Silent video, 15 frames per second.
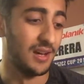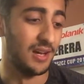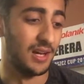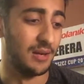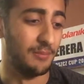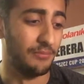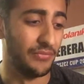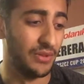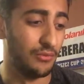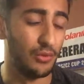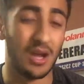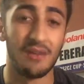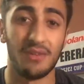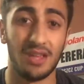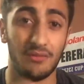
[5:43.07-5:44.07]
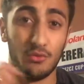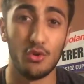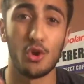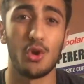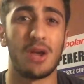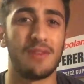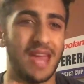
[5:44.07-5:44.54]
Um, if you have it, if you
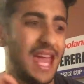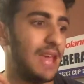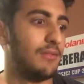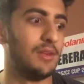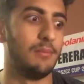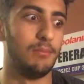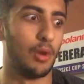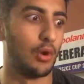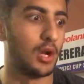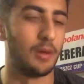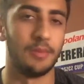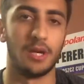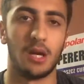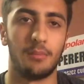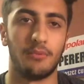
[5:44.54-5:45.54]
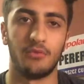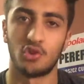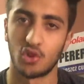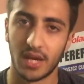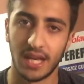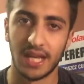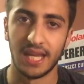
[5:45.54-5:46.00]
know you have a heavy block coming up,
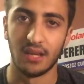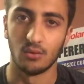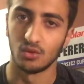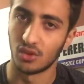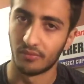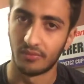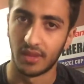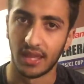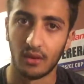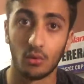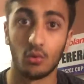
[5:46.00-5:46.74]
training or something,